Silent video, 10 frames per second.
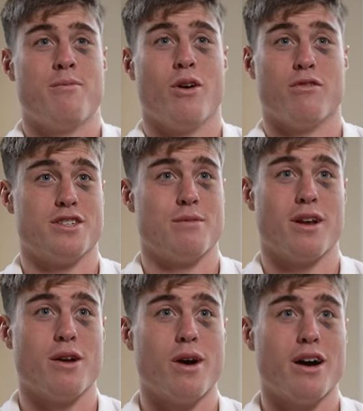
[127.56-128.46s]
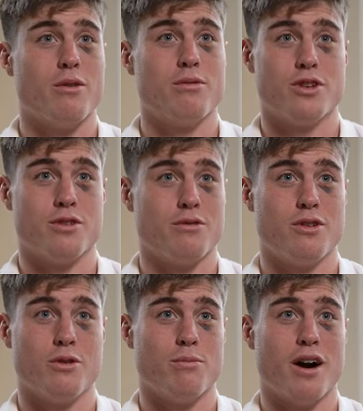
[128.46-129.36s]
obviously play well, do
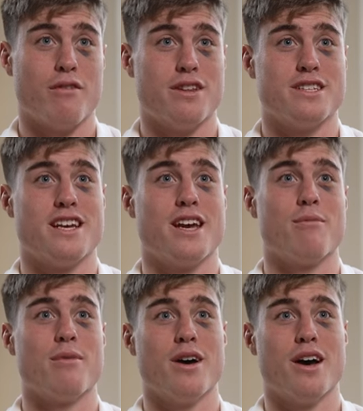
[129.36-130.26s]
your part for the team,